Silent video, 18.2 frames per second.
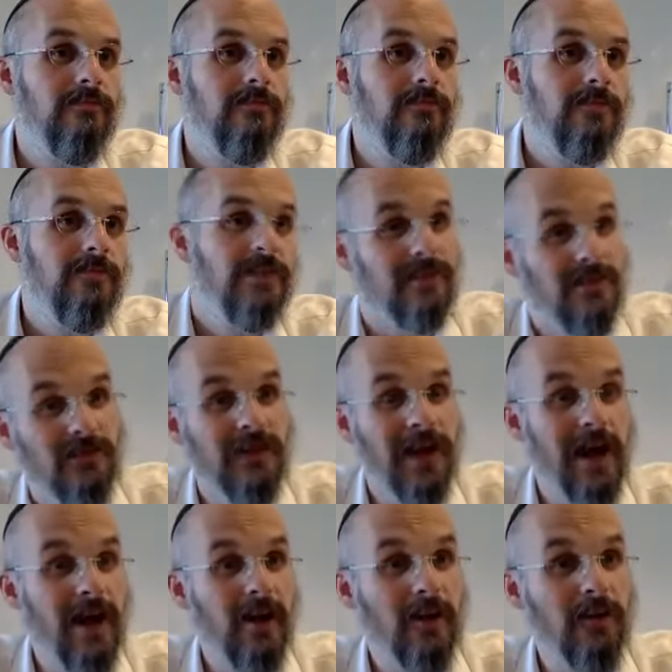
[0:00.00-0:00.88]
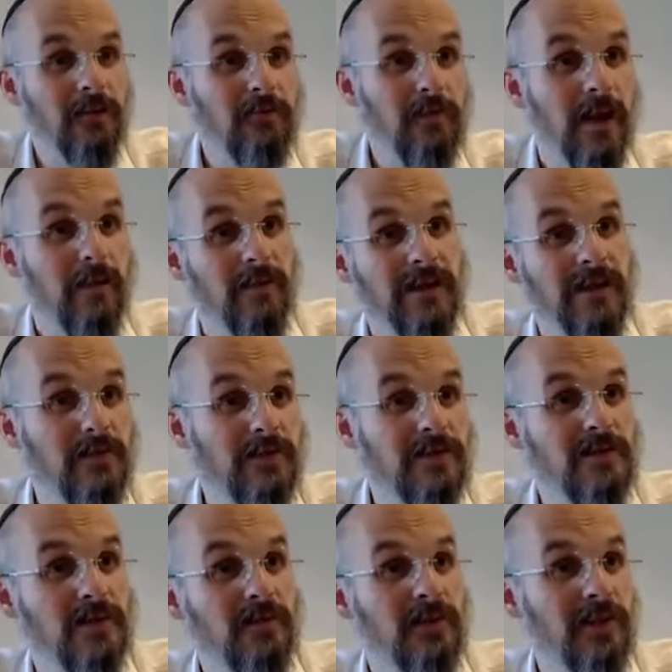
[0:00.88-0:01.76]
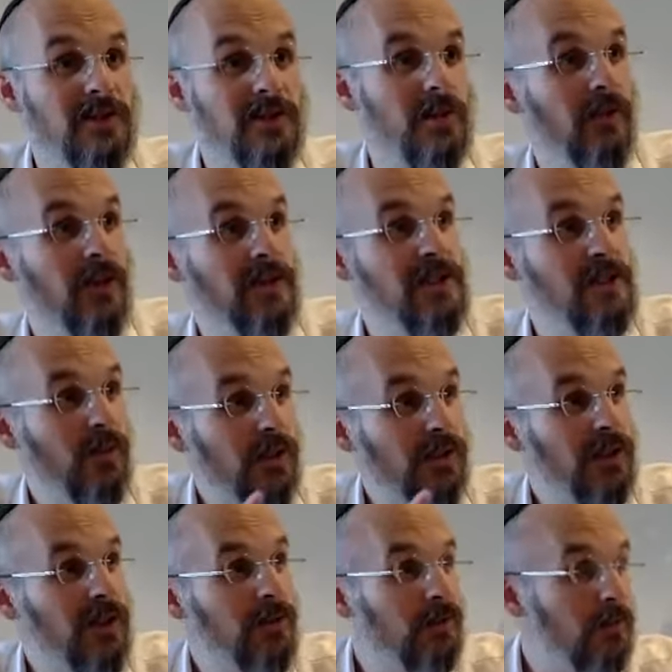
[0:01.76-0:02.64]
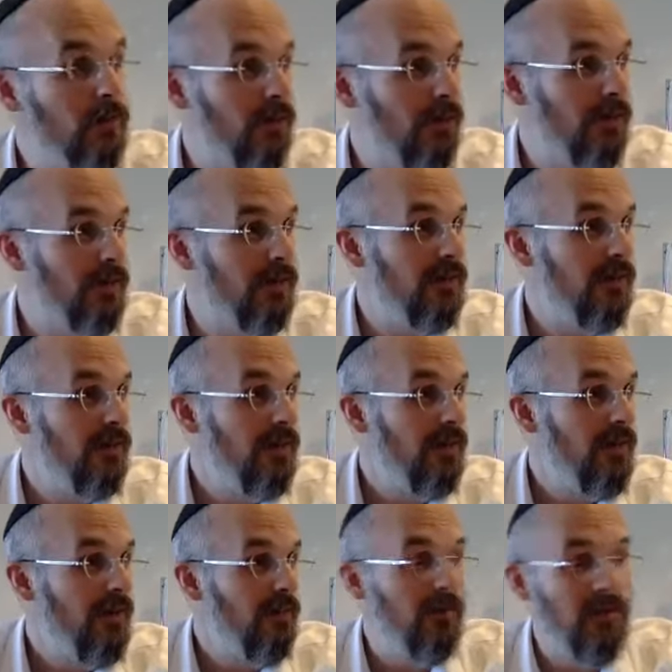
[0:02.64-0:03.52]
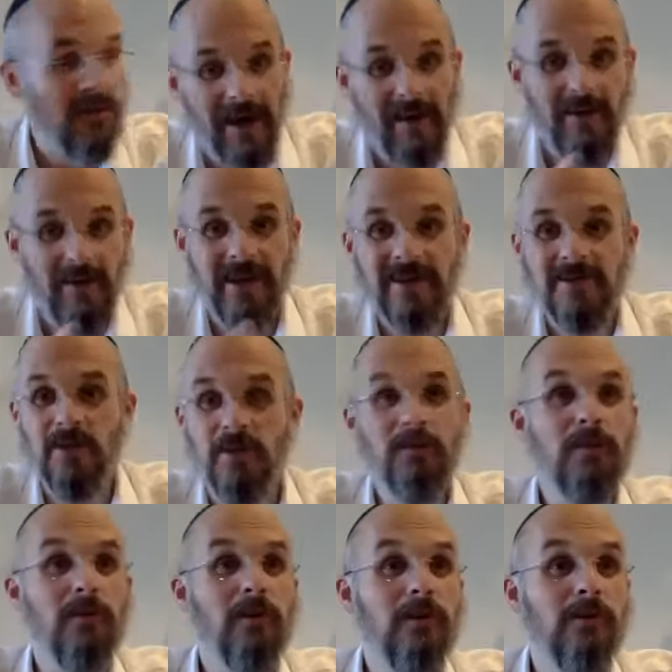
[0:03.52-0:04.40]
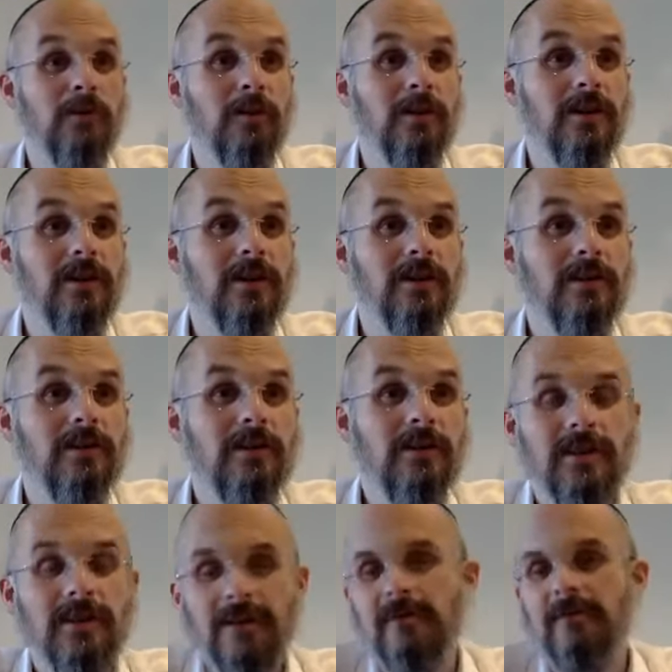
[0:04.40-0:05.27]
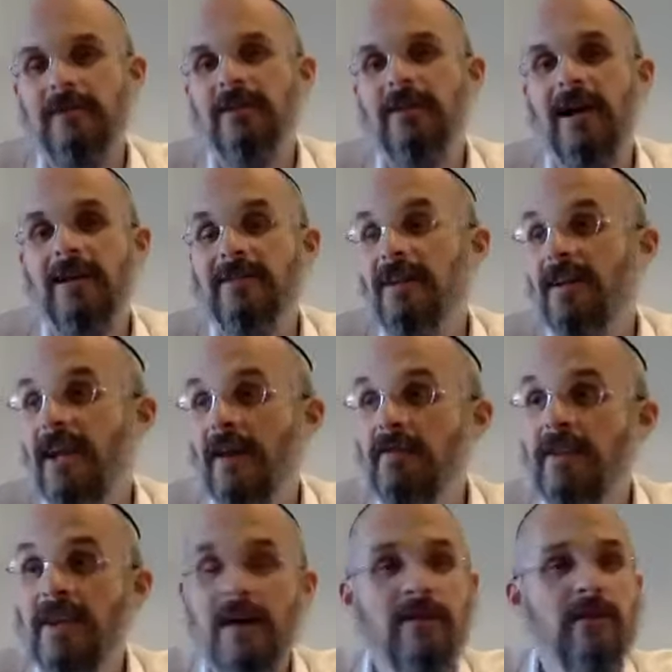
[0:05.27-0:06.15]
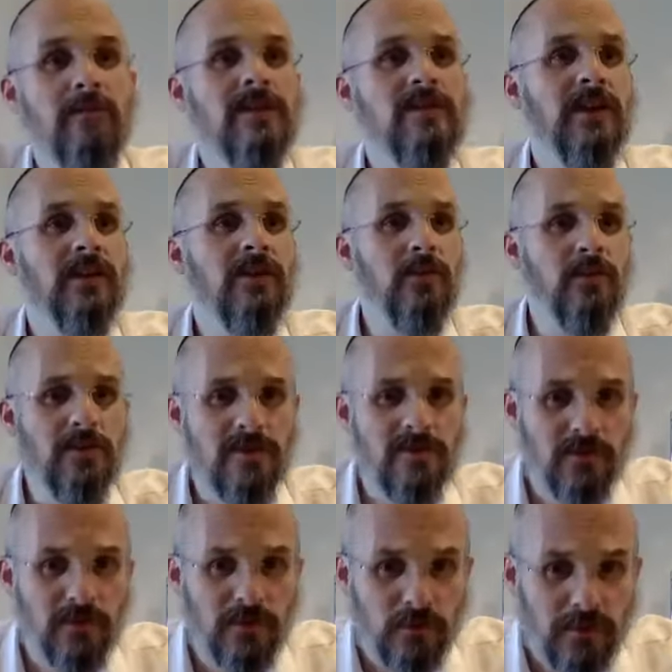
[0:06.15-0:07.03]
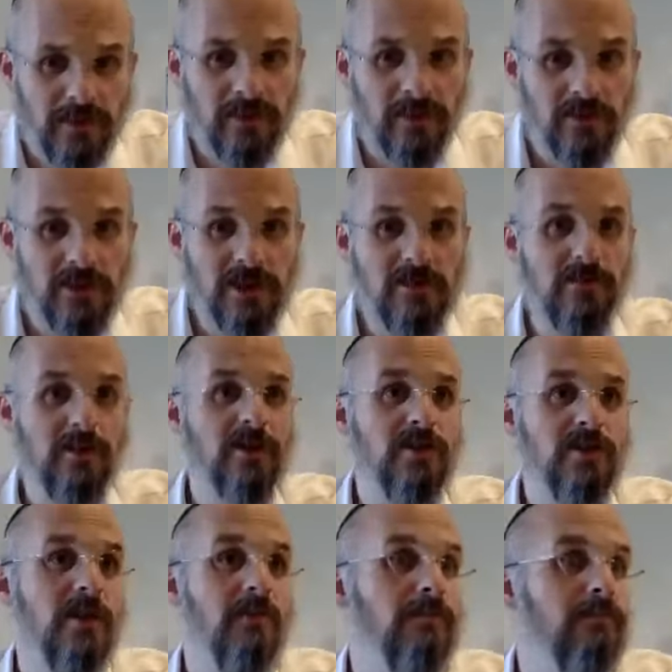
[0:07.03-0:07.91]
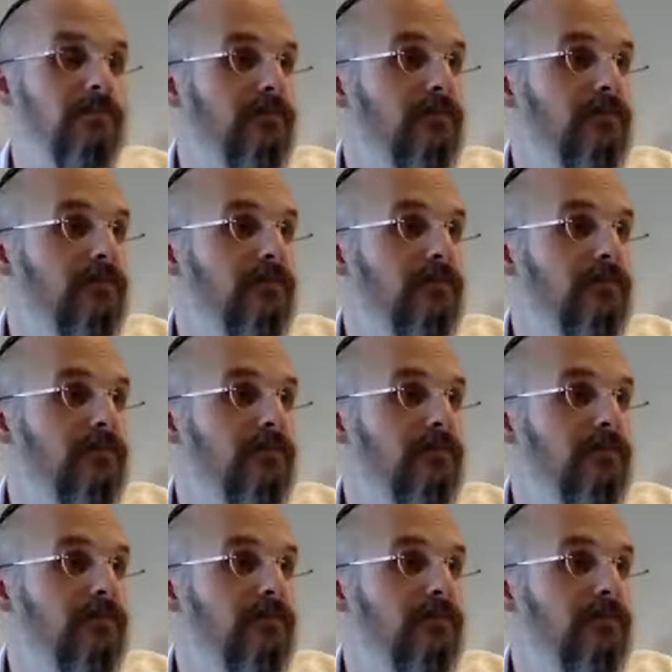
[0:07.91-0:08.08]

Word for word: Because till now, maybe he was serving Hashem because he wanted the reward. But now that he has no more reward, fantastic. Every, every mitzvah I do is for real, just for Hashem.